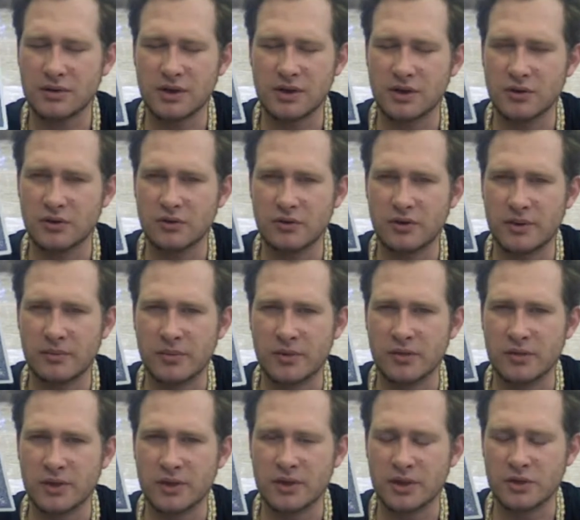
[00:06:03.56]
the
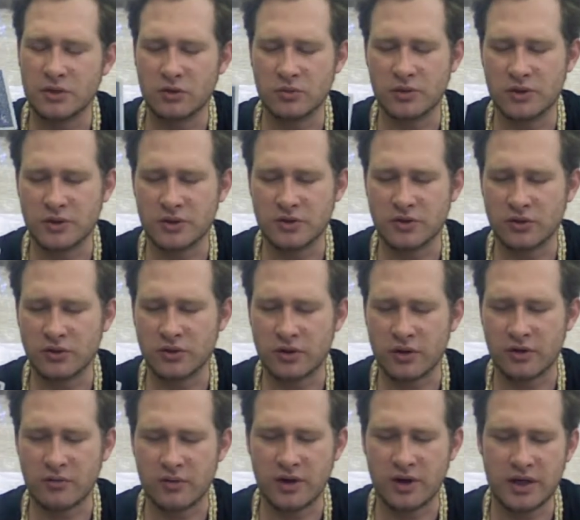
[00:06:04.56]
blue ink is a little bit
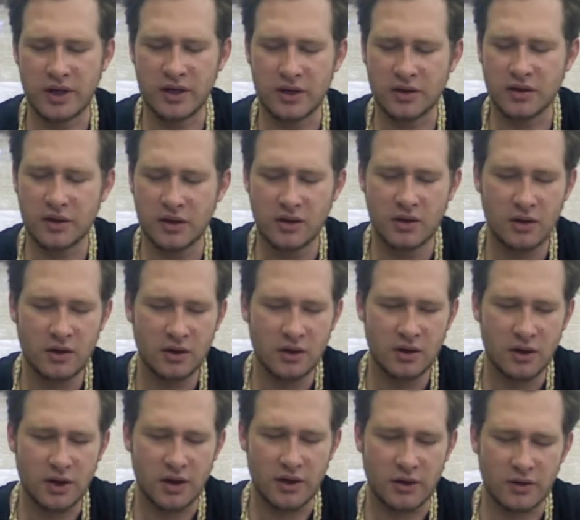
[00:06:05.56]
stronger than the red ink,
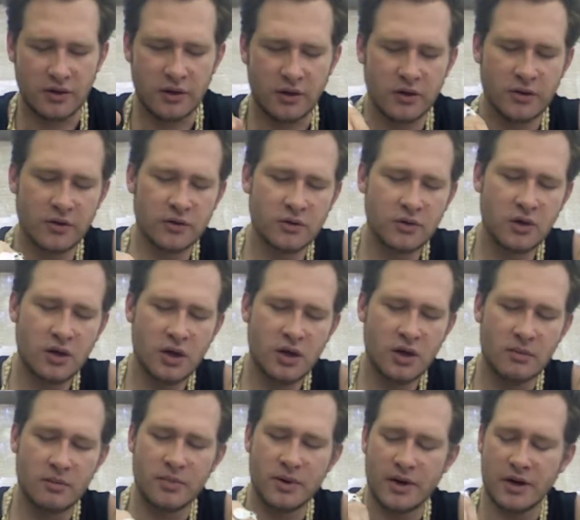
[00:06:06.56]
I don't know,
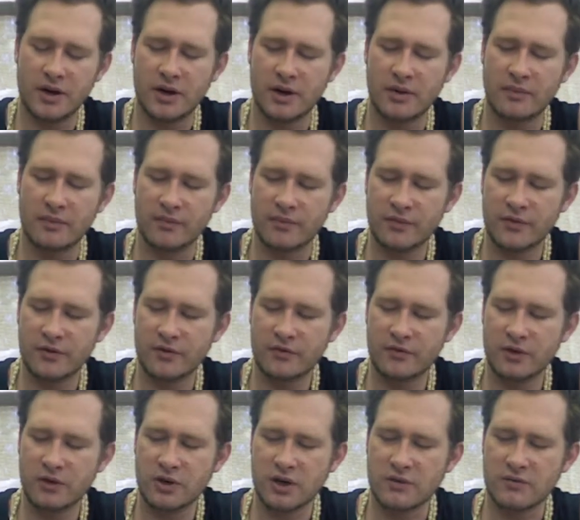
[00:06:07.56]
but
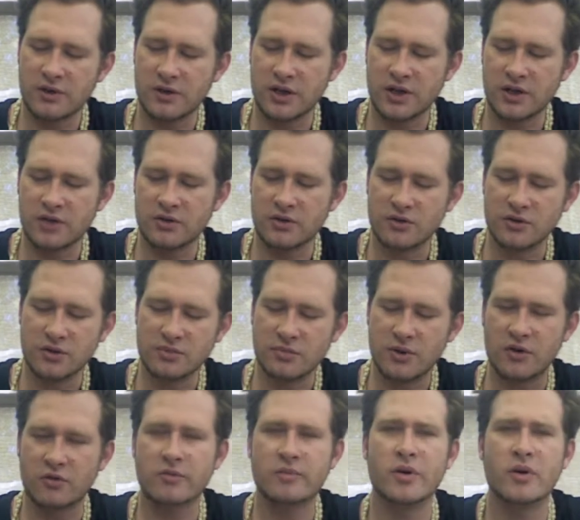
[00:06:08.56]
for your everyday use,
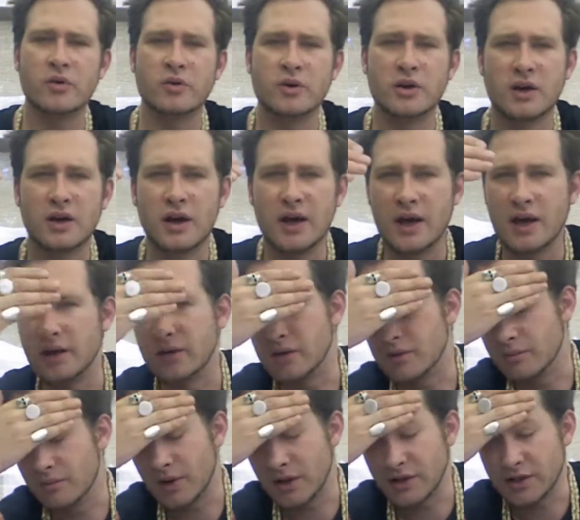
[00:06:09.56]
both poker
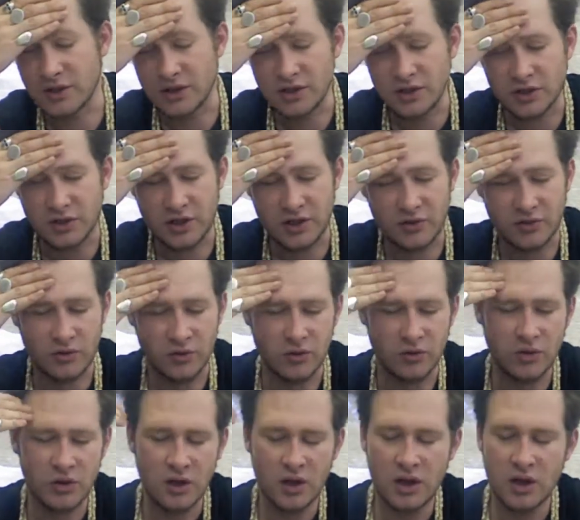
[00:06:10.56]
and magic in
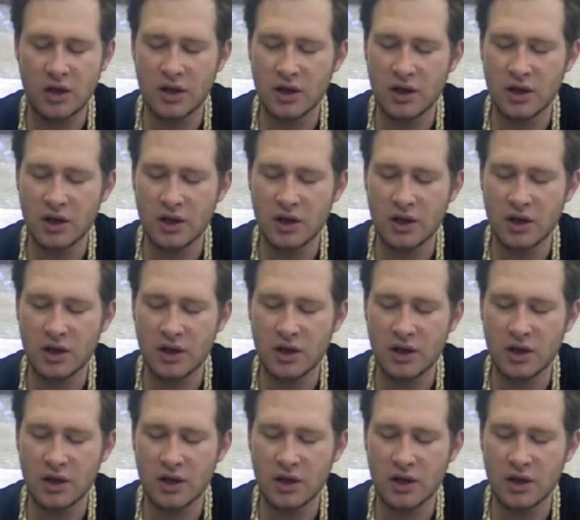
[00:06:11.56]
general,